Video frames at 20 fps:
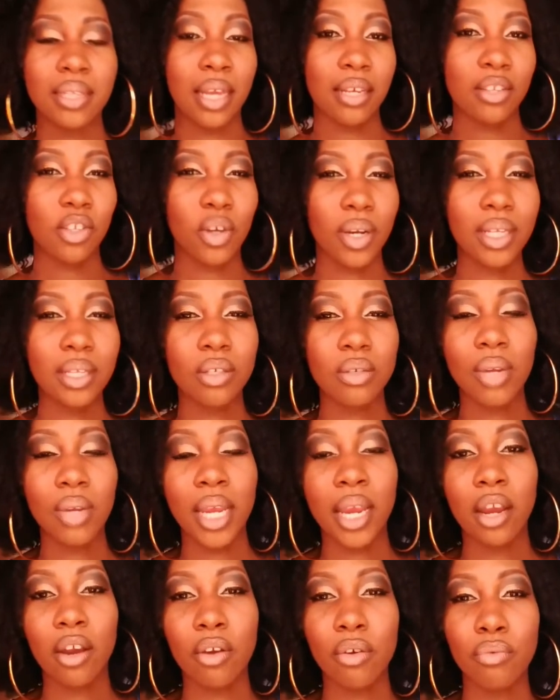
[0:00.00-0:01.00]
I started to
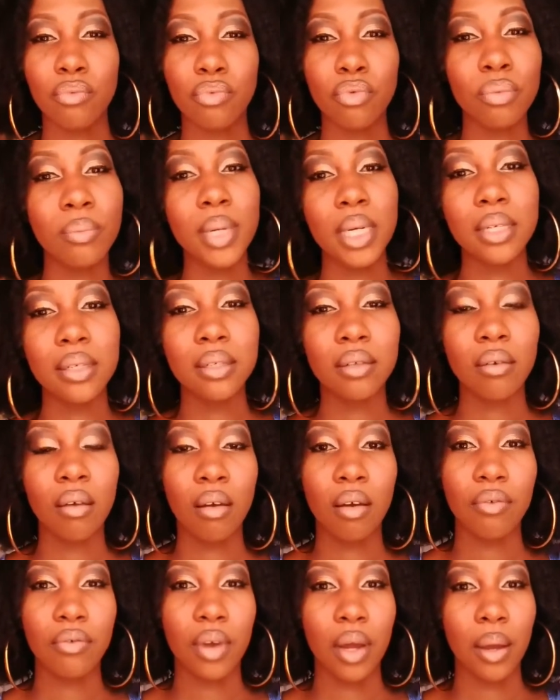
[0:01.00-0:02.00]
hear rumors
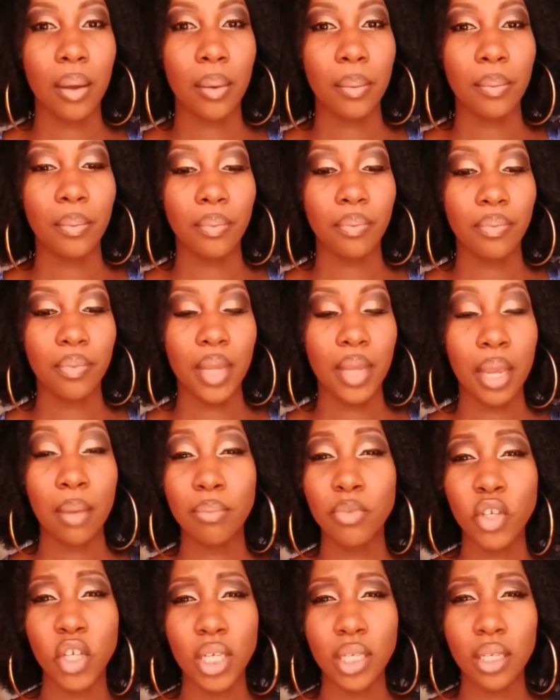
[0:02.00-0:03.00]
of um,
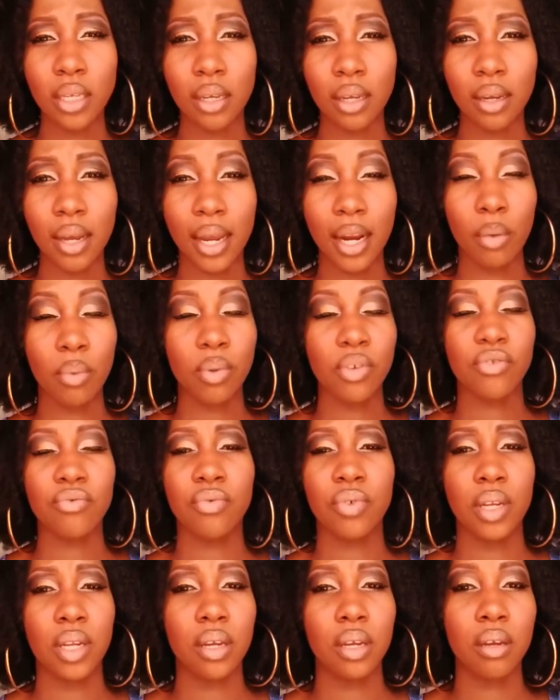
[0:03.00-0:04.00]
him cheating, and I was
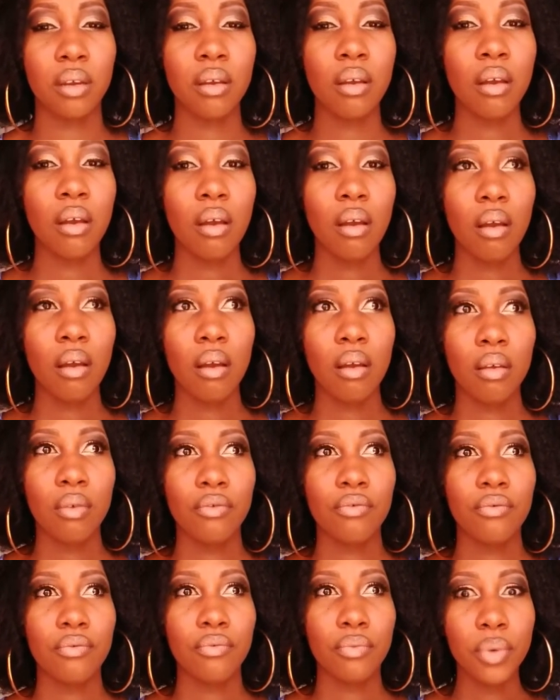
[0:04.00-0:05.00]
really,
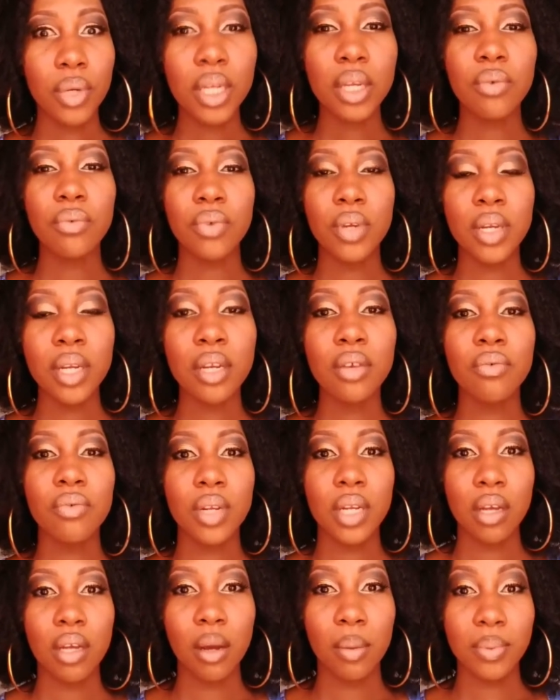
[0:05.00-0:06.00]
really, really,
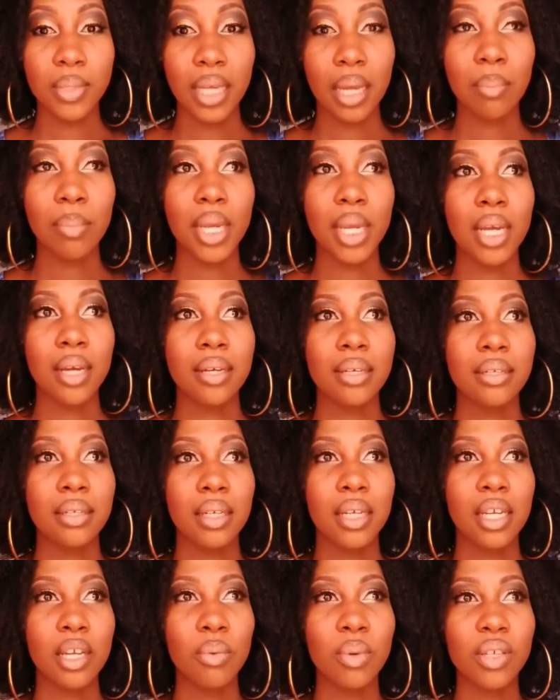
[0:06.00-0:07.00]
really upset because
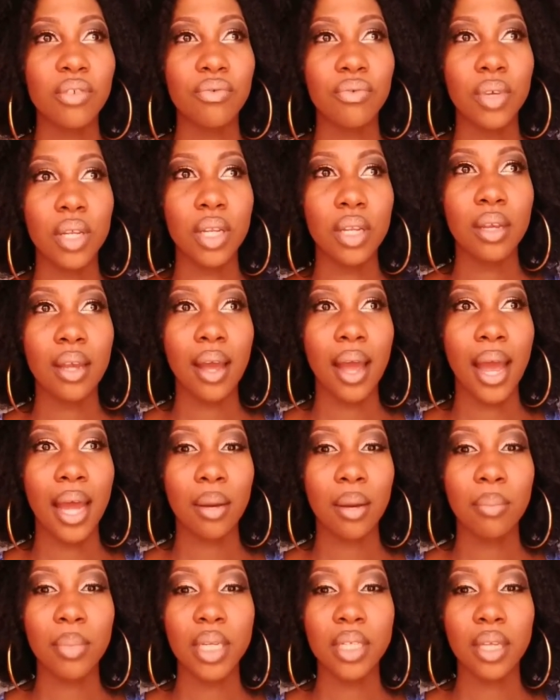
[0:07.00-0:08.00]
he was really
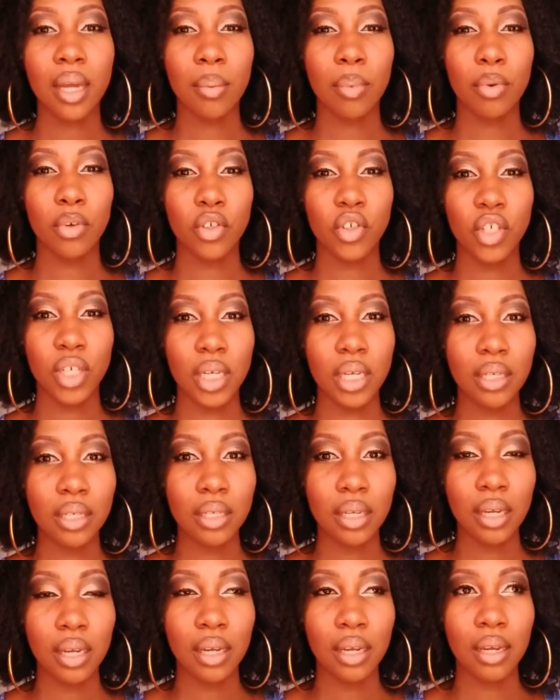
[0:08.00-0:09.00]
adamant about
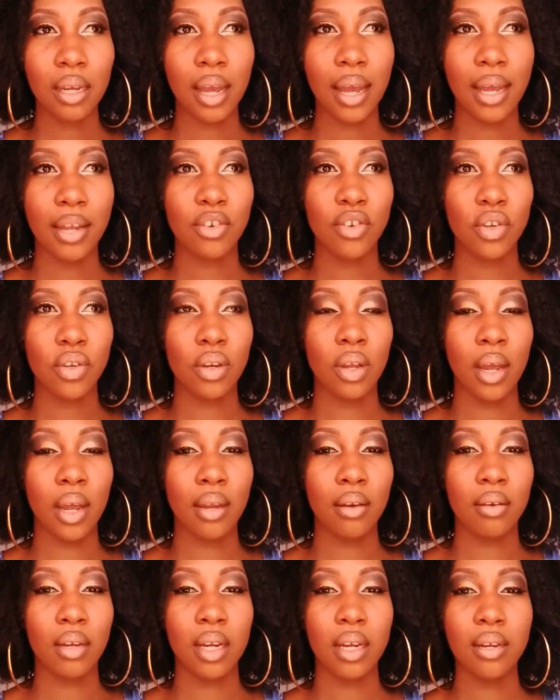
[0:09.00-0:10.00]
cheating, and
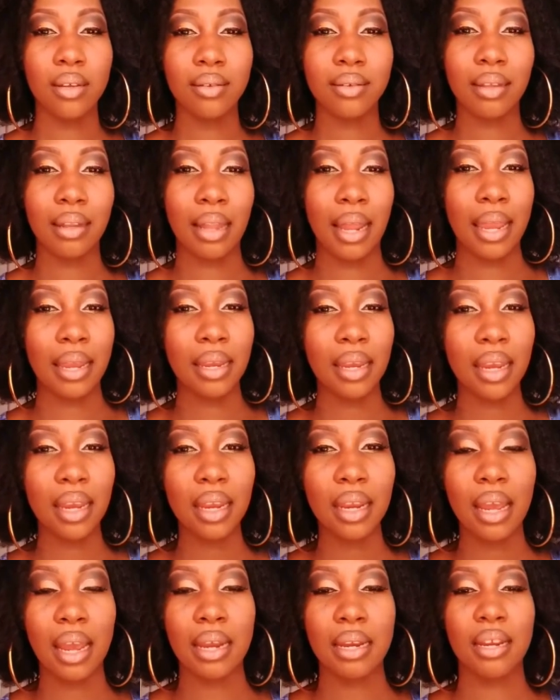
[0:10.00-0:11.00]
and he doesn't like
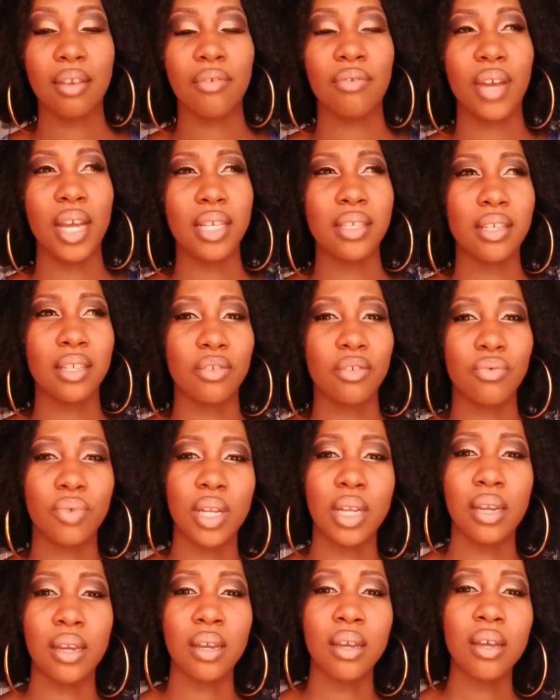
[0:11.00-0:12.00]
it, and he finds this
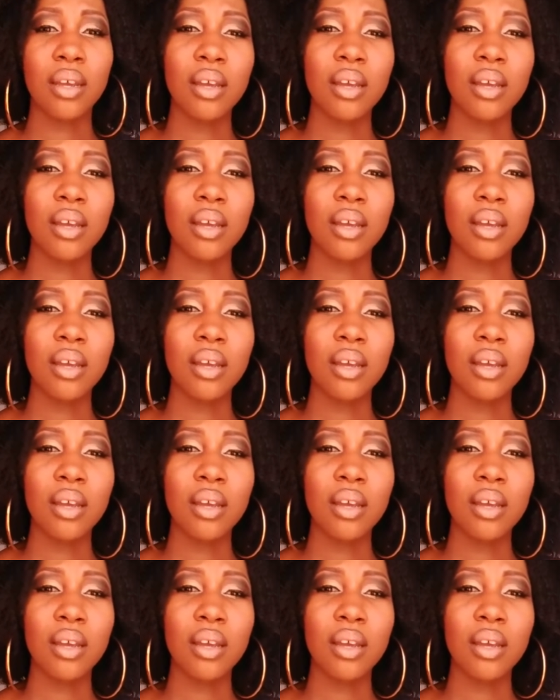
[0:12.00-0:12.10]
really